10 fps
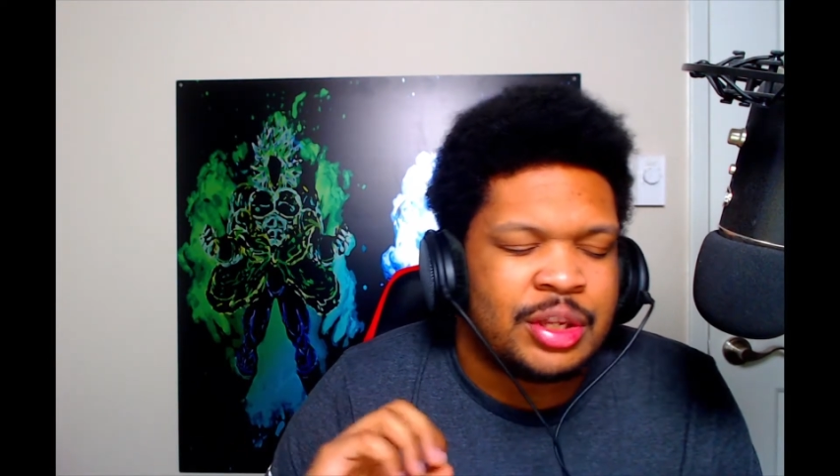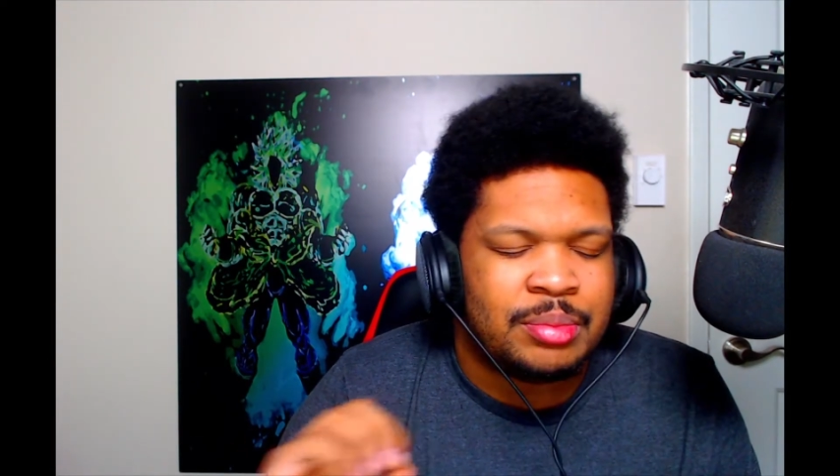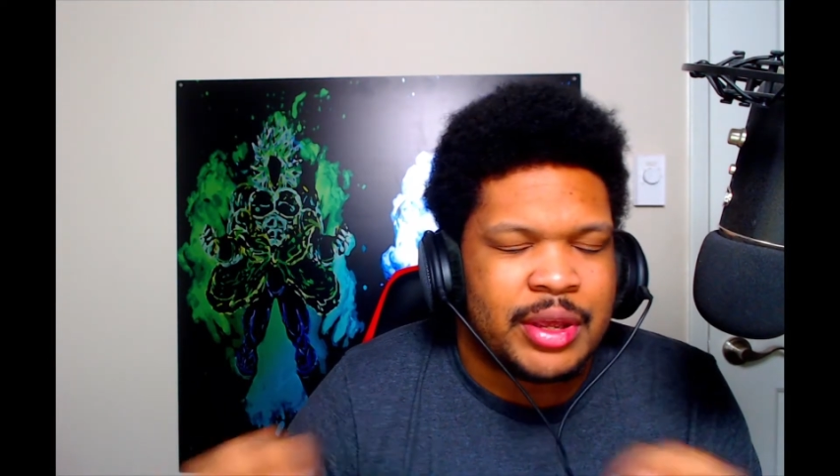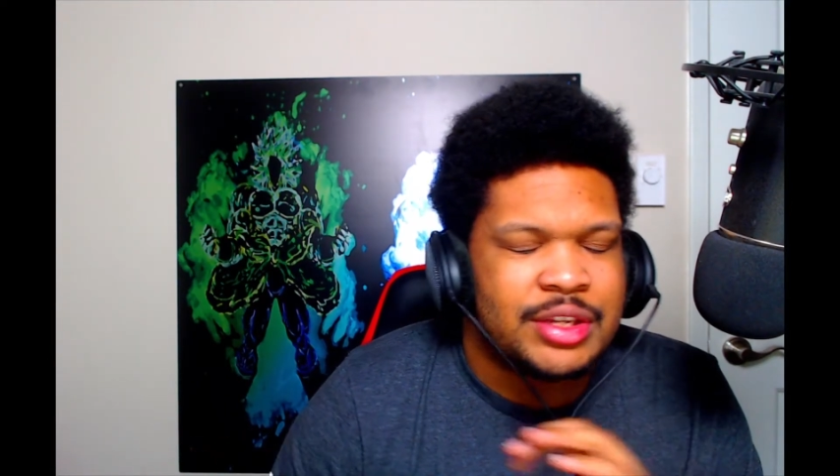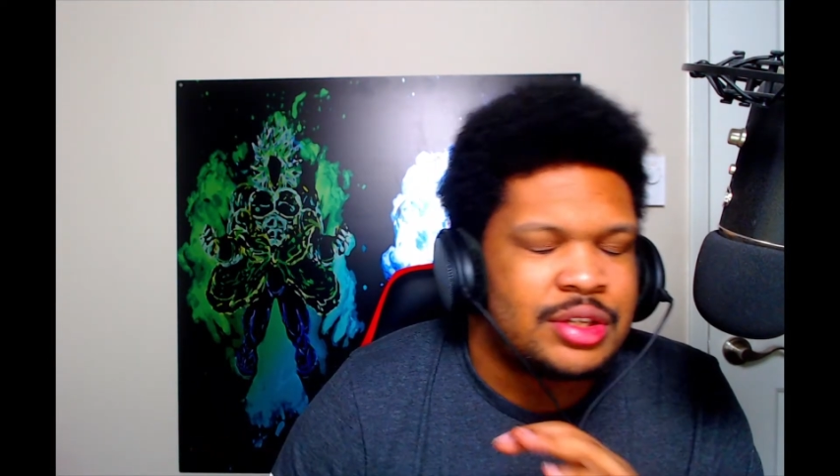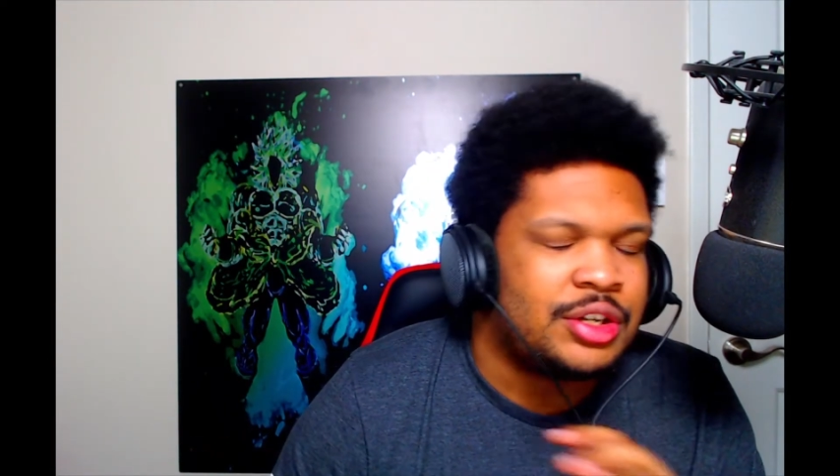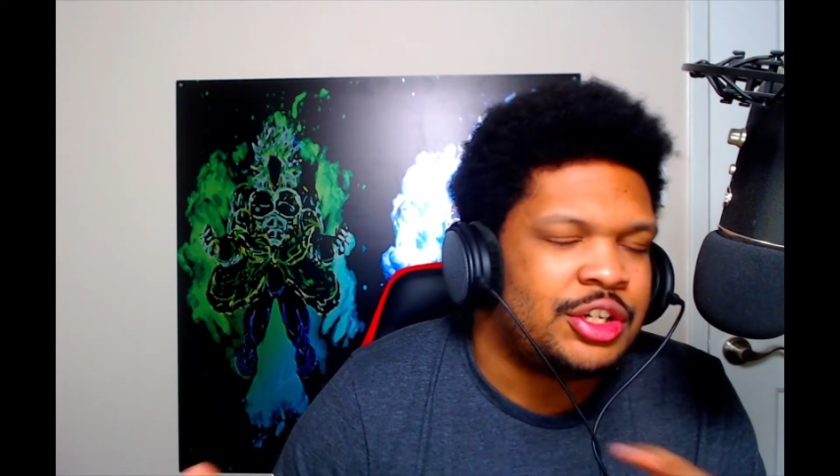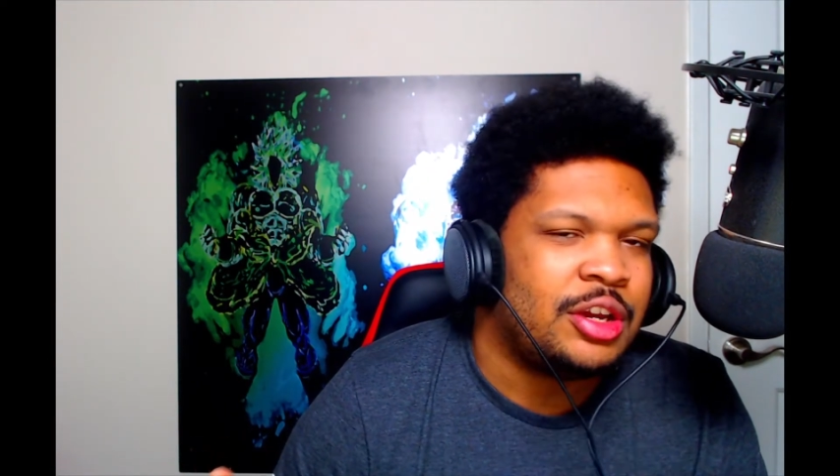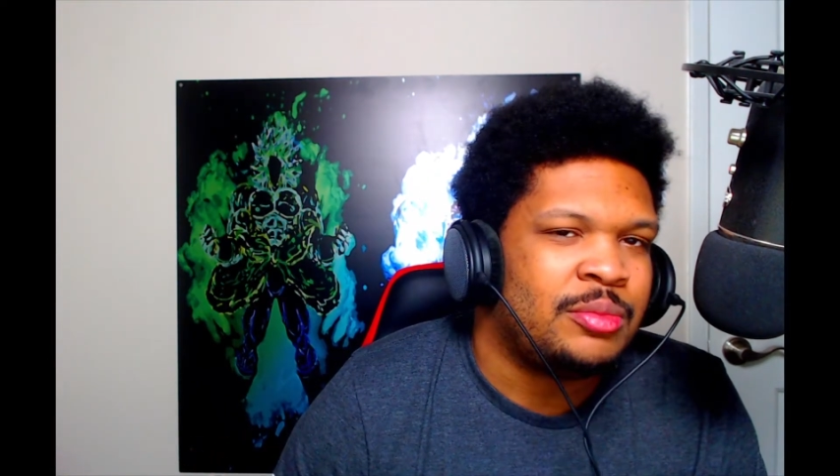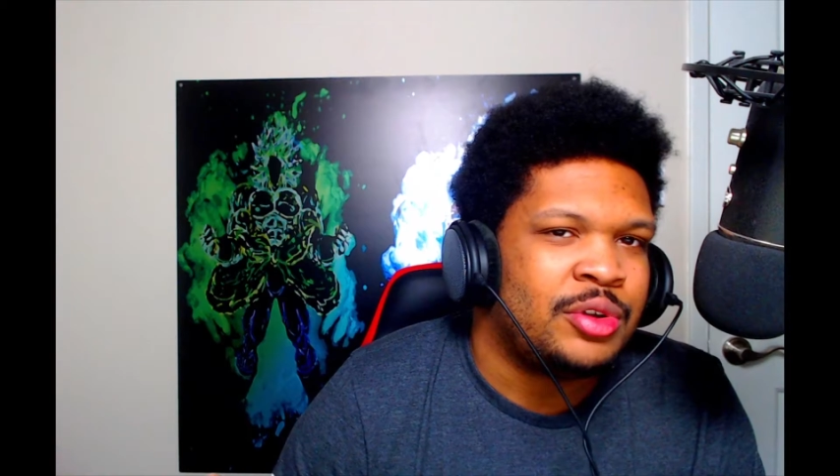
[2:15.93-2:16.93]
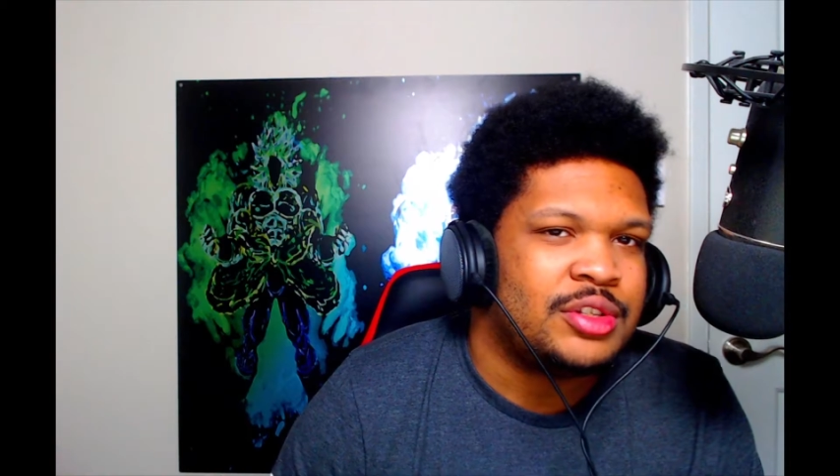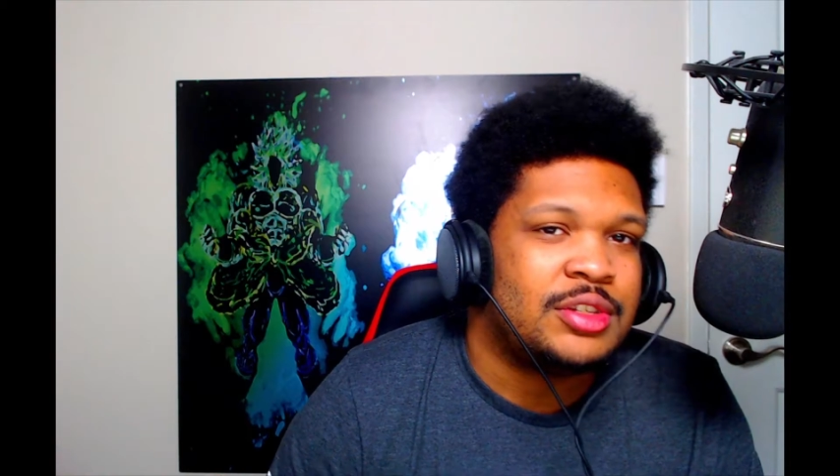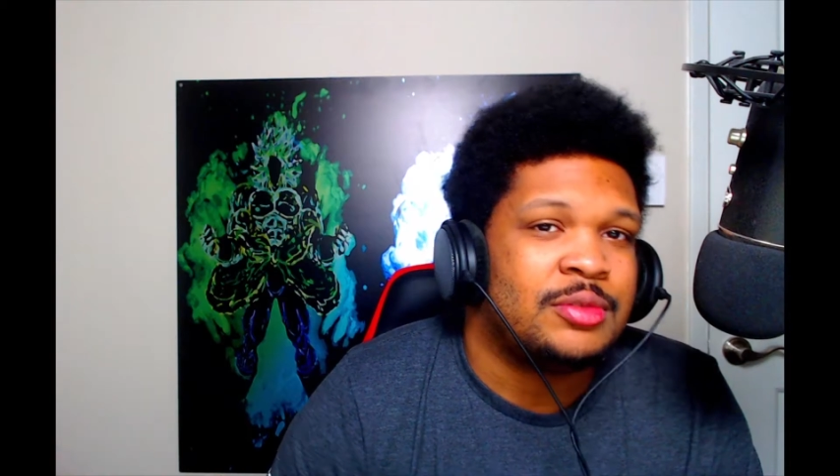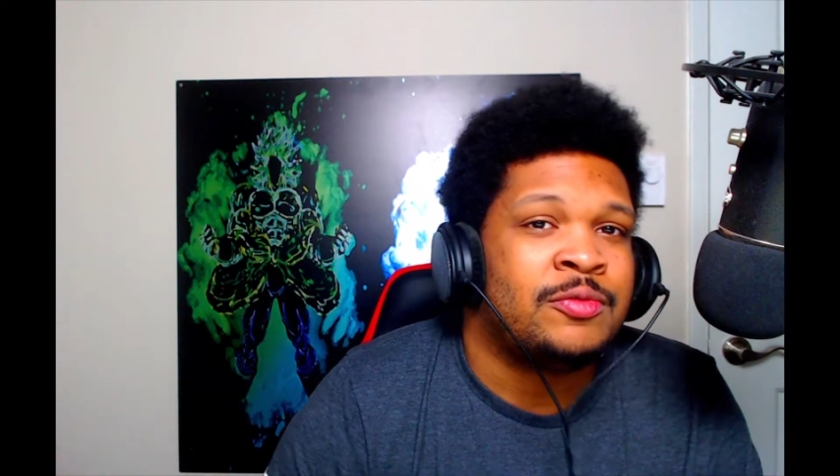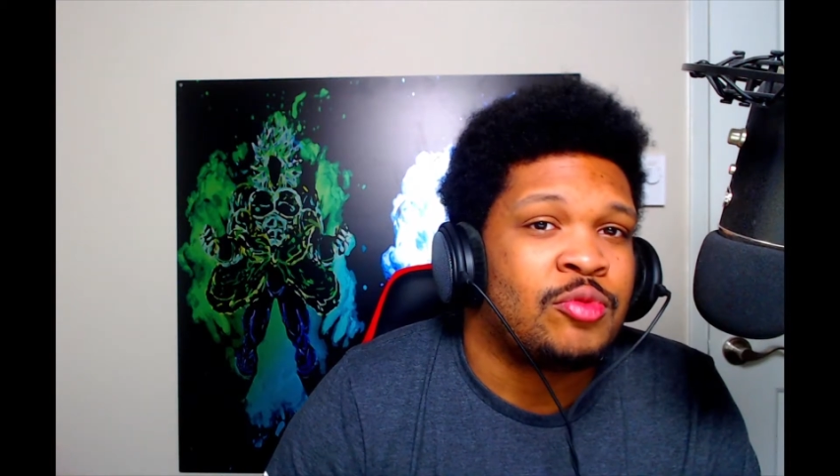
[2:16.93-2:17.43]
place their checkpoints
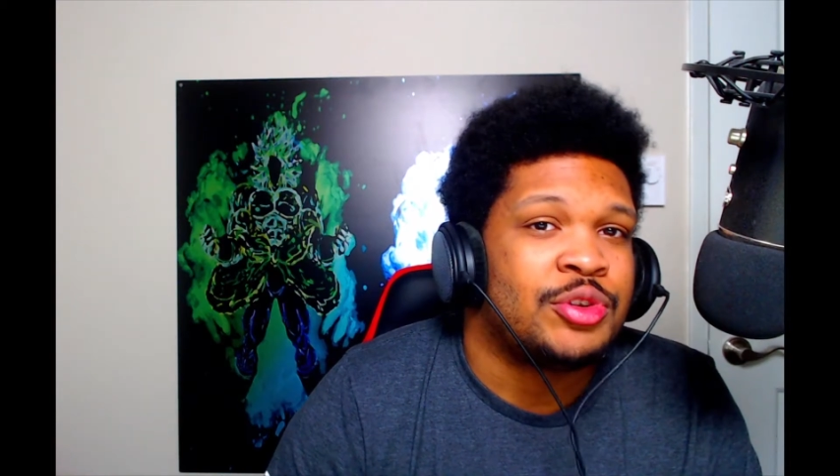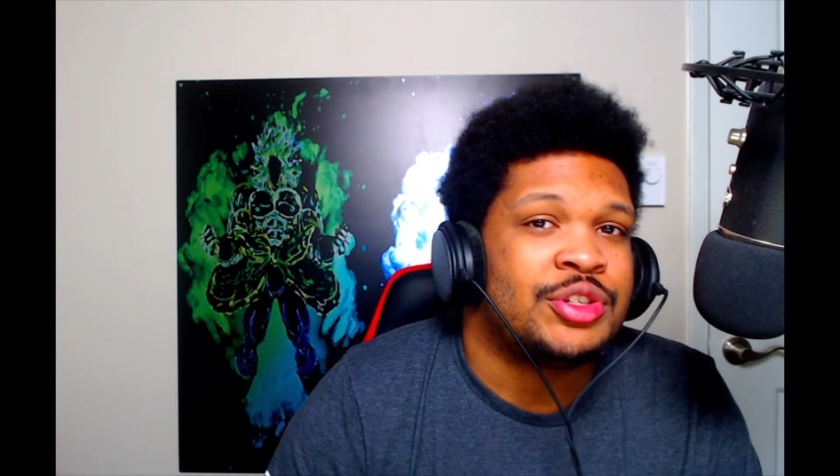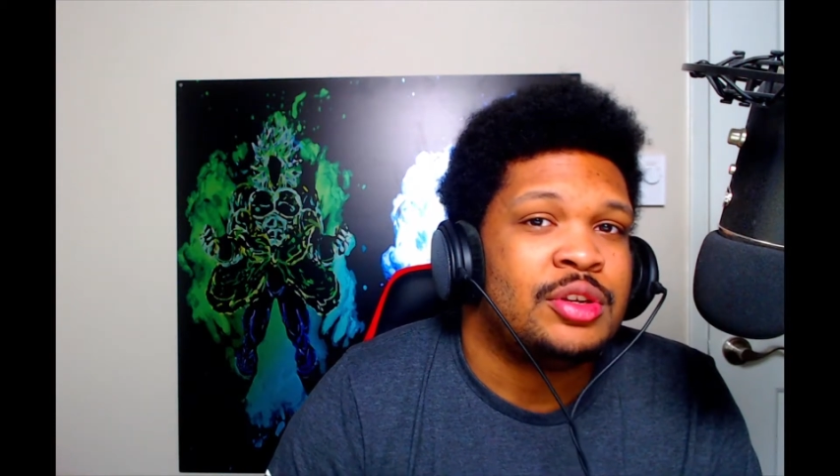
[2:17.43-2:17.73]
to force